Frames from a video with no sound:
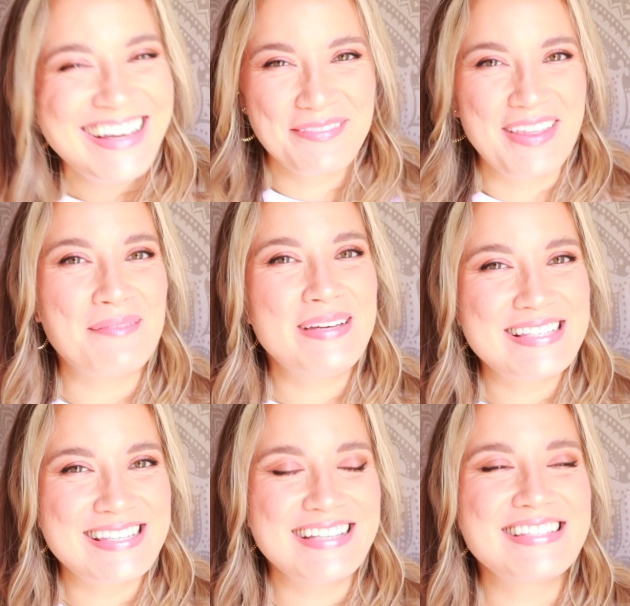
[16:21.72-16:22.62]
if that
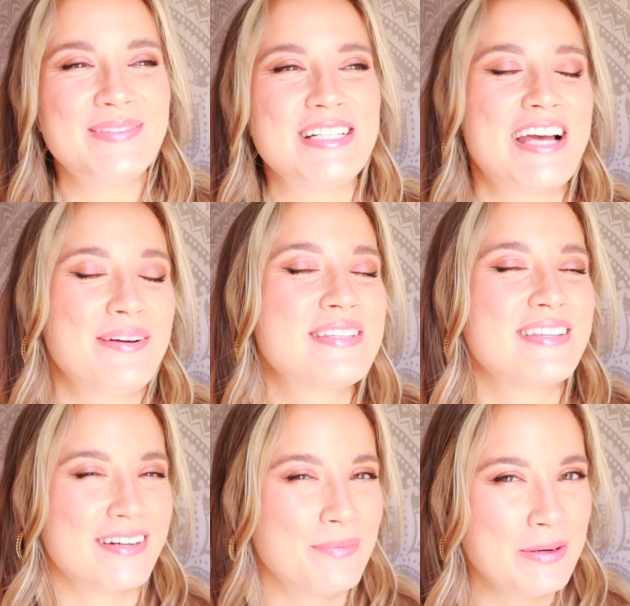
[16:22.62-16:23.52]
makes sense, which I was a
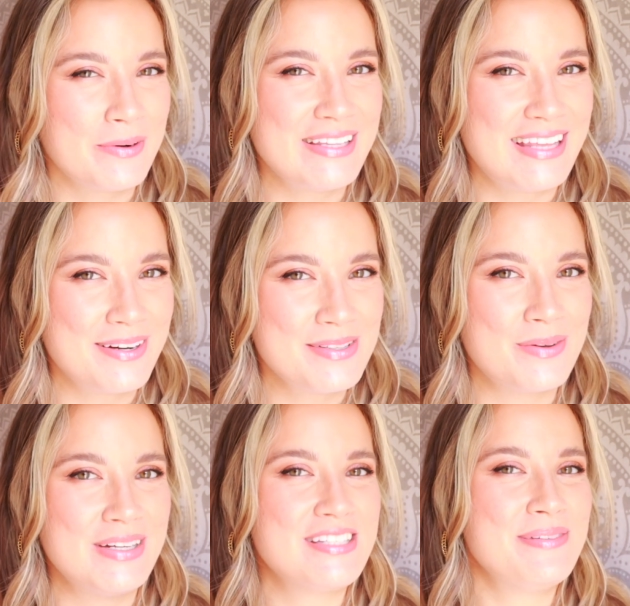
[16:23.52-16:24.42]
little bit worried that it was
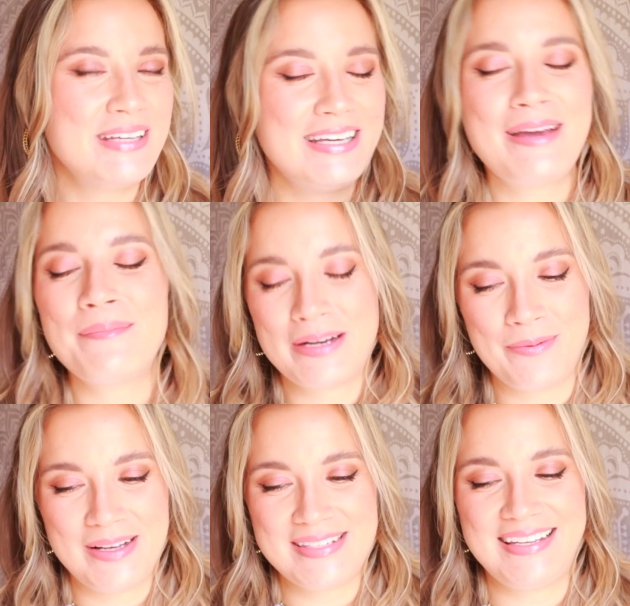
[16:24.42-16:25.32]
going to be, but
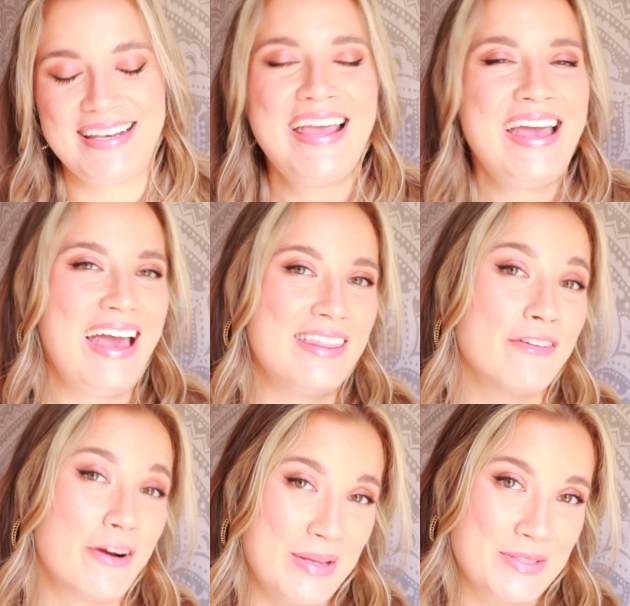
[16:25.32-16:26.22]
it wasn't. And the
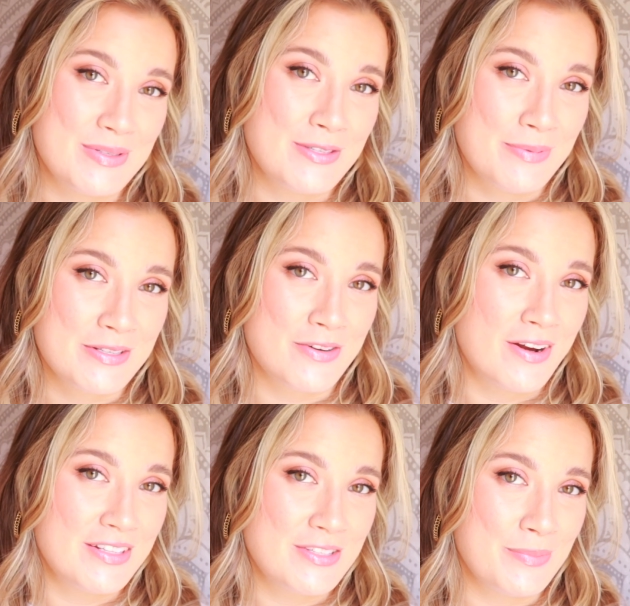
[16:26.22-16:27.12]
romance was super
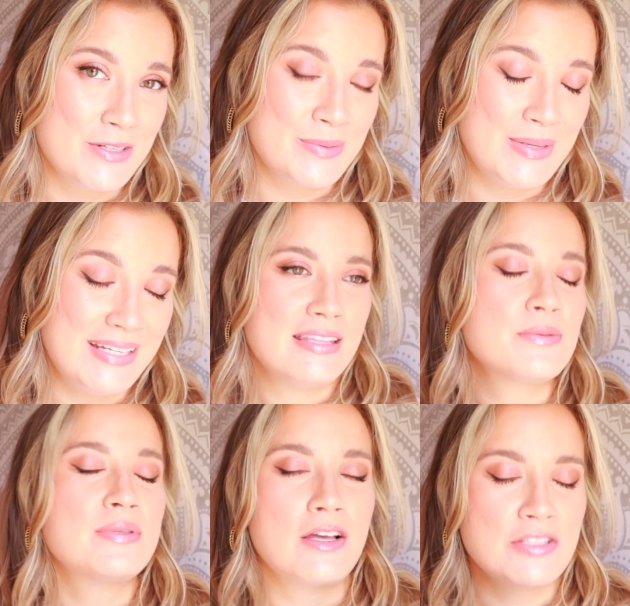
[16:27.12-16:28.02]
strong and super sweet.
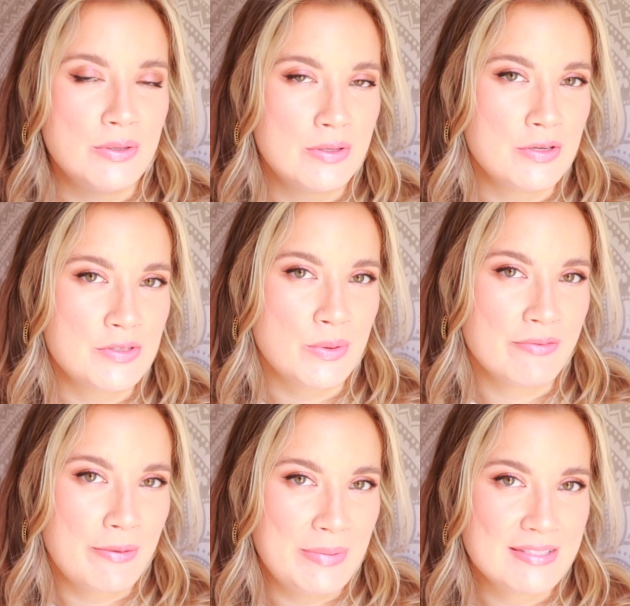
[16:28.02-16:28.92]
This was also a closed-door
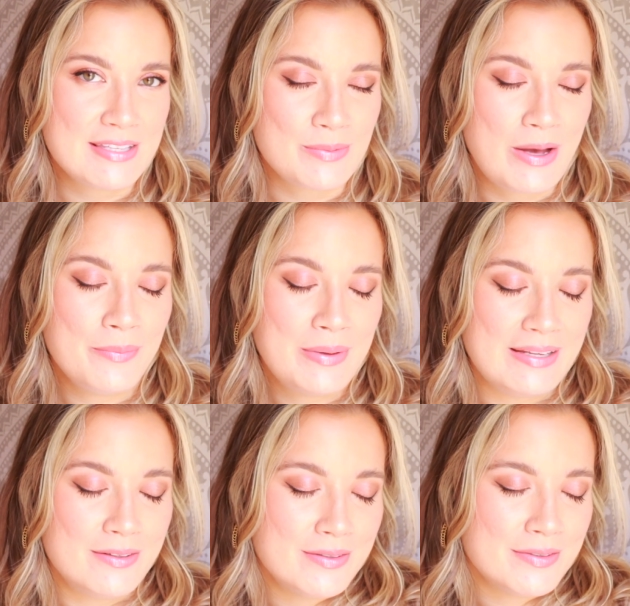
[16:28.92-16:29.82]
romance as well,
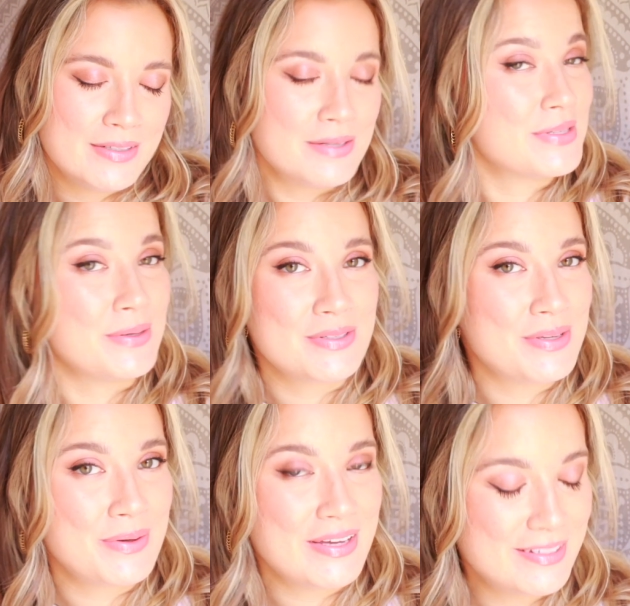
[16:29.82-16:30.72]
but oof, it was so,
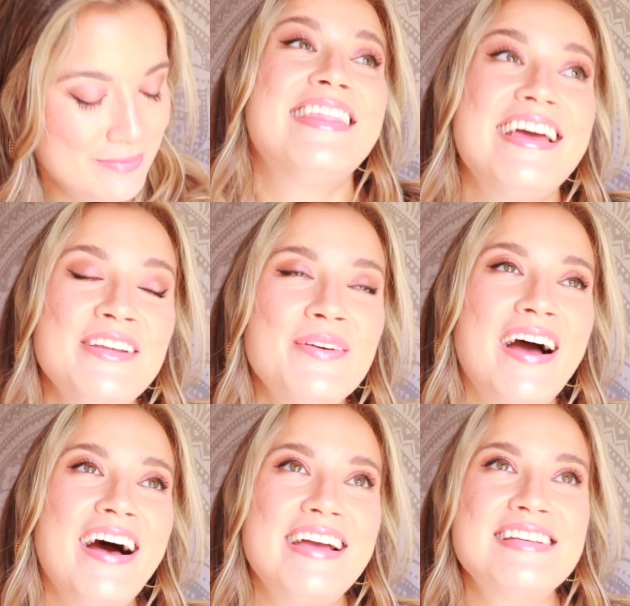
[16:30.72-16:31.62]
so good. And then, you
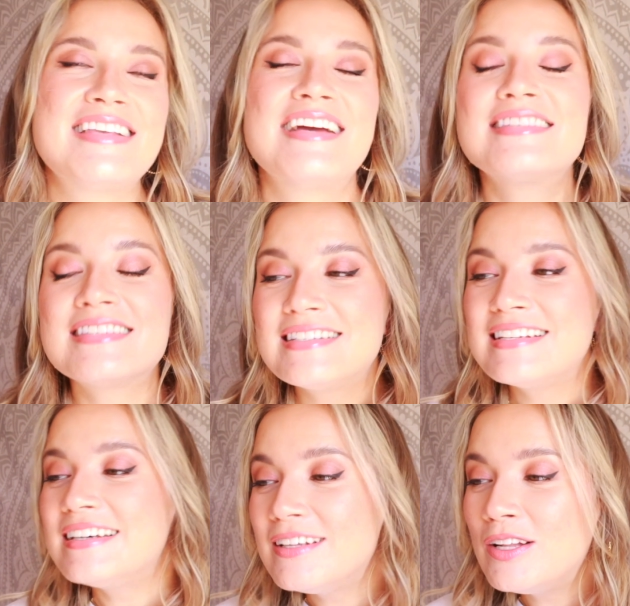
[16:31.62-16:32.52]
guys, I
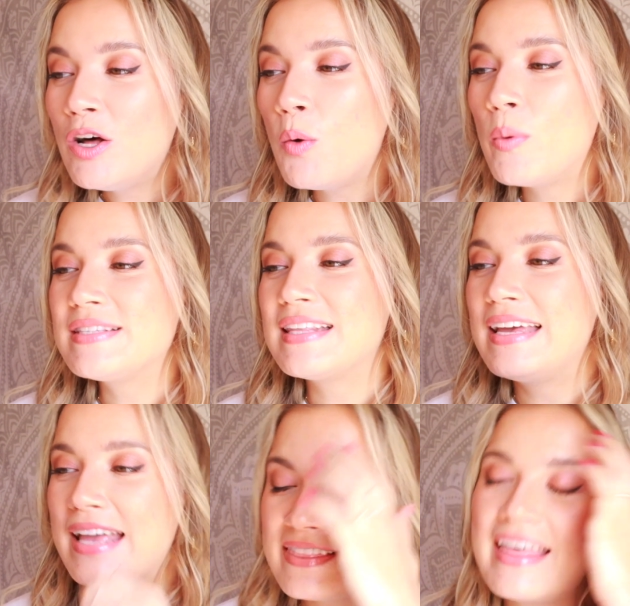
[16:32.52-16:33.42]
still was
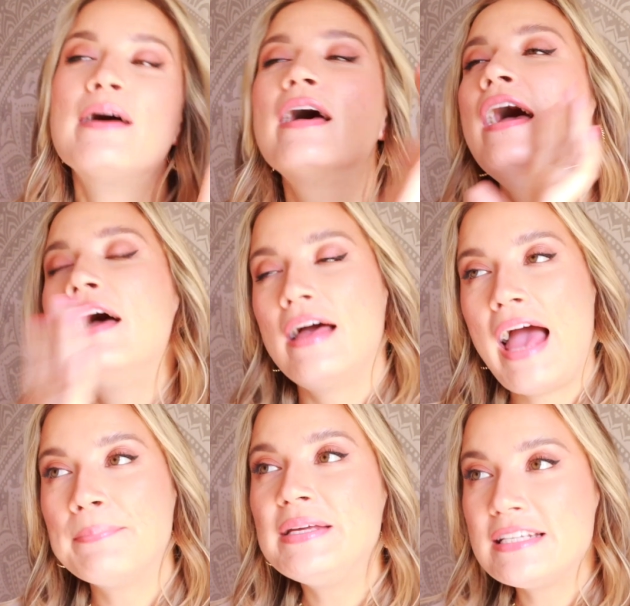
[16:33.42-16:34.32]
like, that
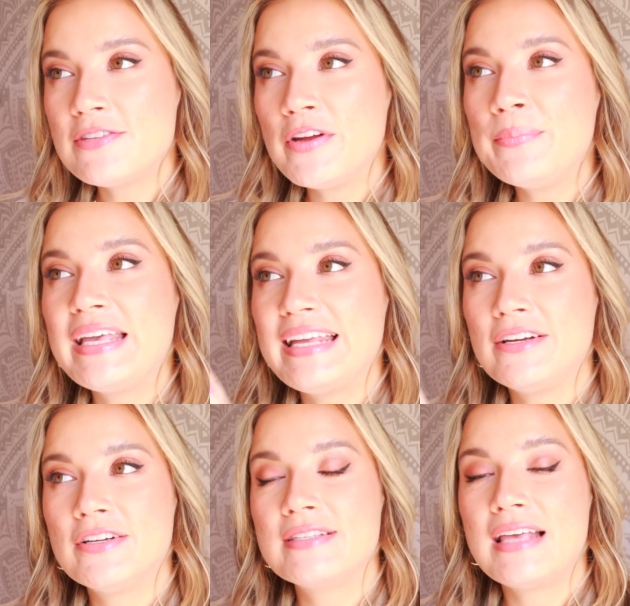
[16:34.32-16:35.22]
Happiness for
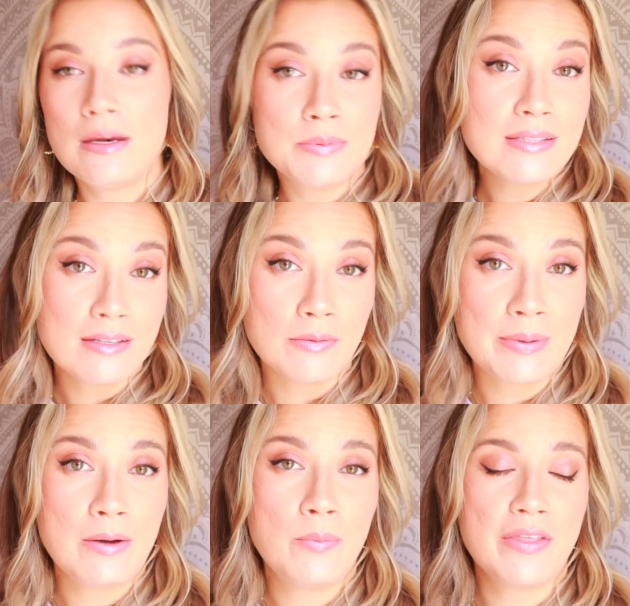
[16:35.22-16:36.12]
Beginners helped a little
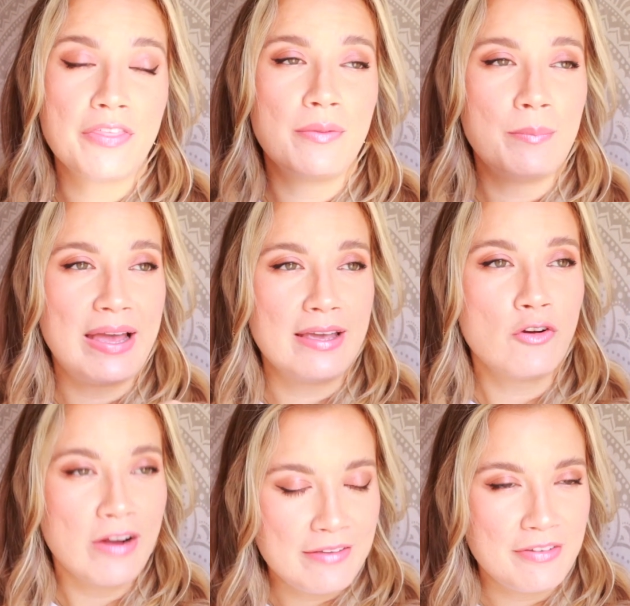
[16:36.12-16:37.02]
bit with my
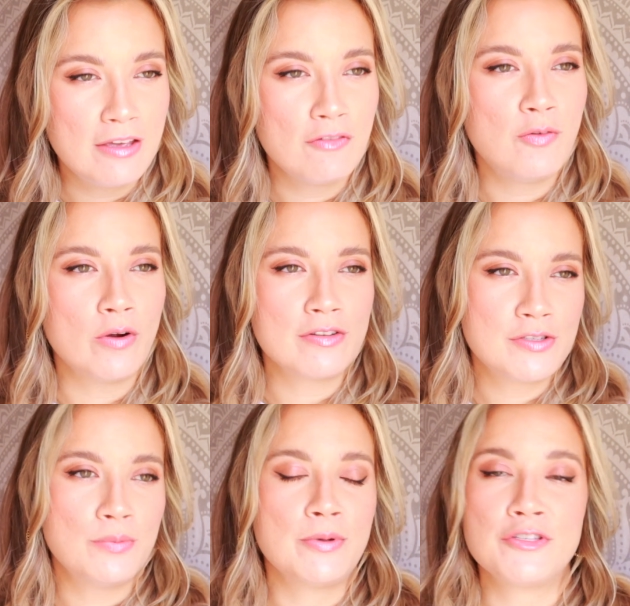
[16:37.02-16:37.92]
craving for a
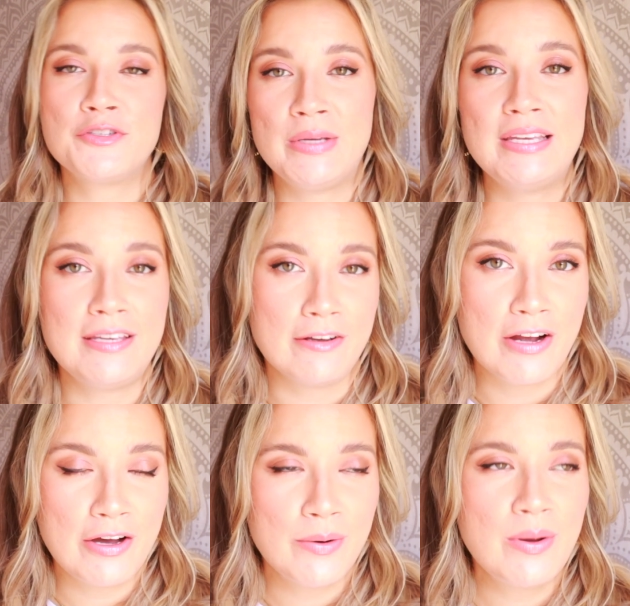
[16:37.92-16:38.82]
super sweet
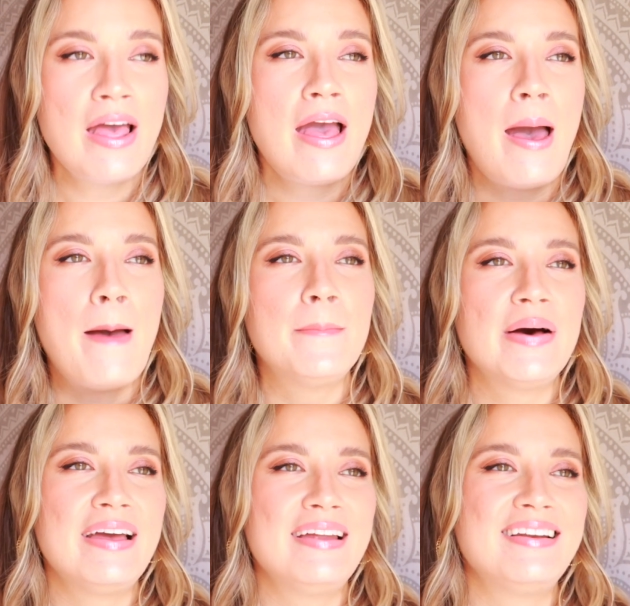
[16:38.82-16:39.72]
hero,
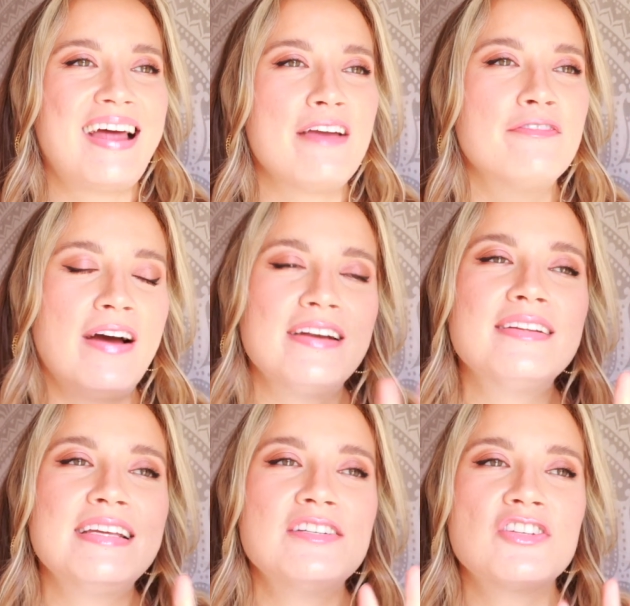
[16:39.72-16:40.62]
but I
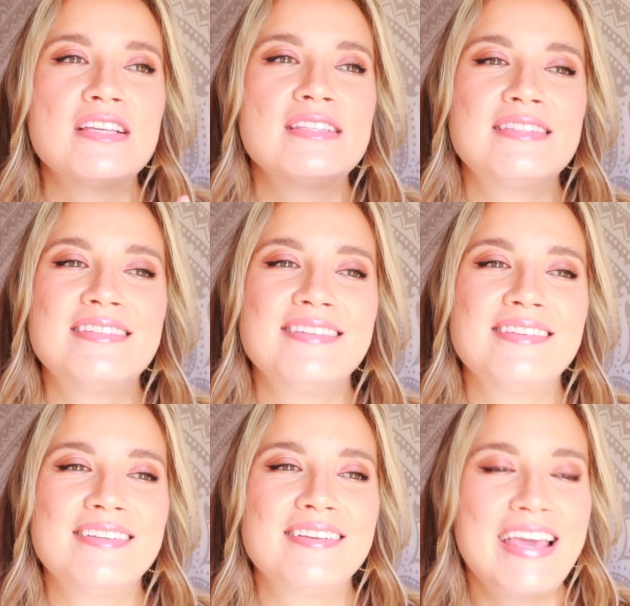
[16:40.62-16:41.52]
finally just
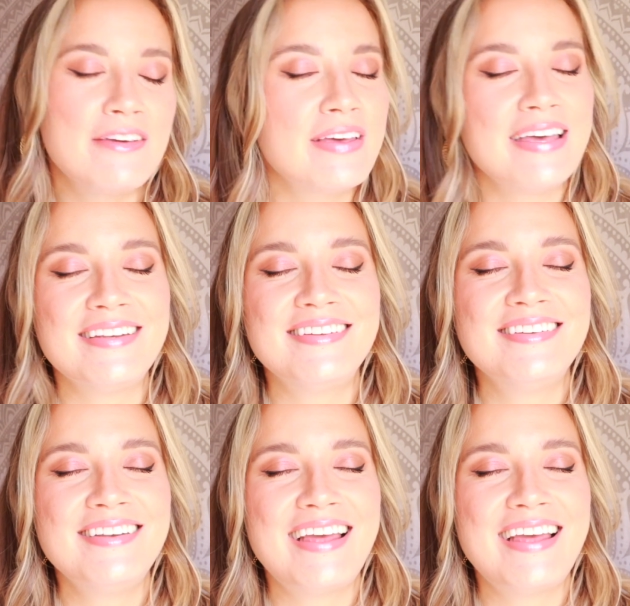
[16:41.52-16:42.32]
gave in